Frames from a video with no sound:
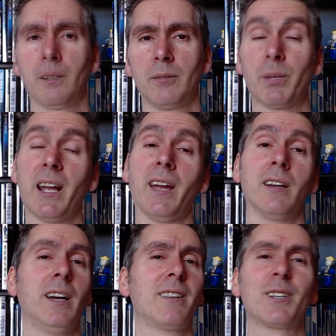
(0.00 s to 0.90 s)
But hey,
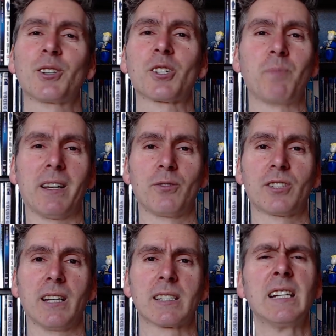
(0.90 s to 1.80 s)
these are just my 2
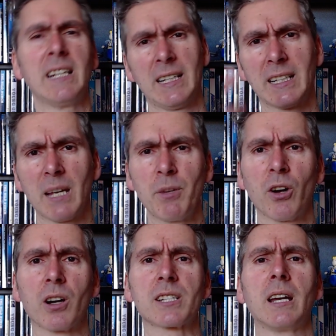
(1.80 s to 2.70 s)
cents. Give me
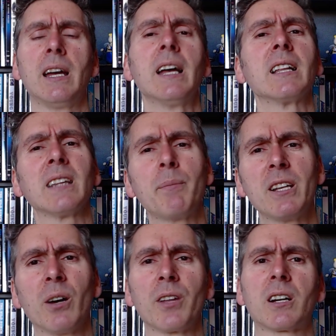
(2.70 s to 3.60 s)
yours. Let me
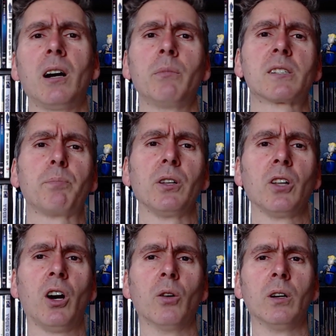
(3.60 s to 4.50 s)
know in the comments
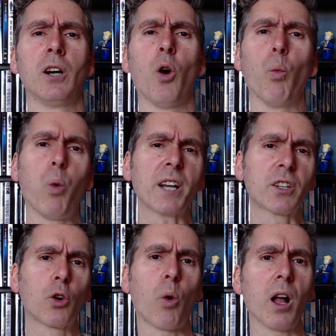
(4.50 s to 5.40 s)
below what
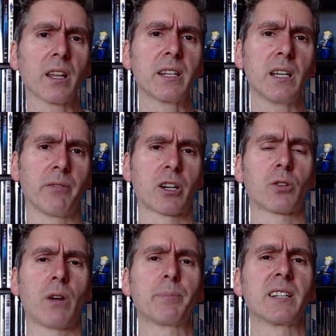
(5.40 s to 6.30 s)
quality of a
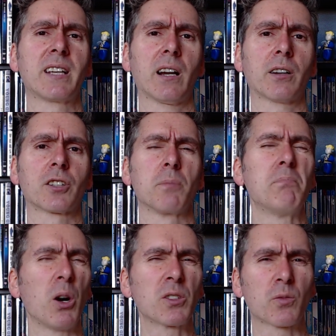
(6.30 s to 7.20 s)
corrupted character
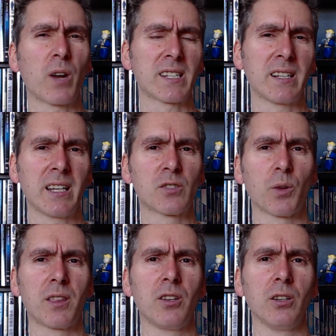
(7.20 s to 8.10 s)
most resonates
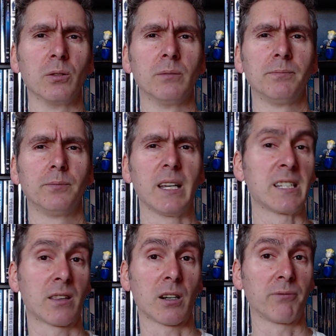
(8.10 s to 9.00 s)
with you. Is
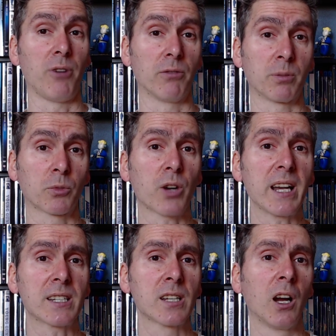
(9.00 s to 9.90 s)
it their fall from
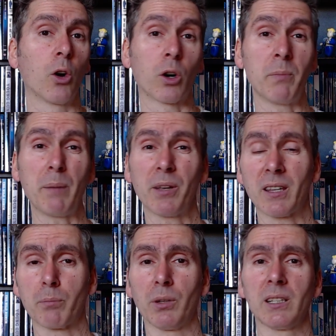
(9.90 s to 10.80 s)
grace, or maybe
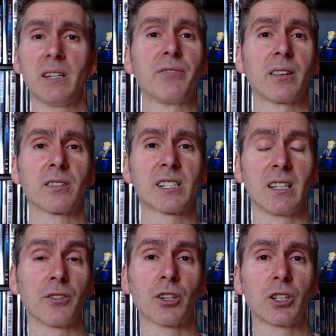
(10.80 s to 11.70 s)
their belief that they're
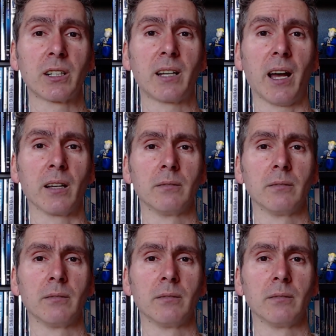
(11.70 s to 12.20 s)
still the good guy?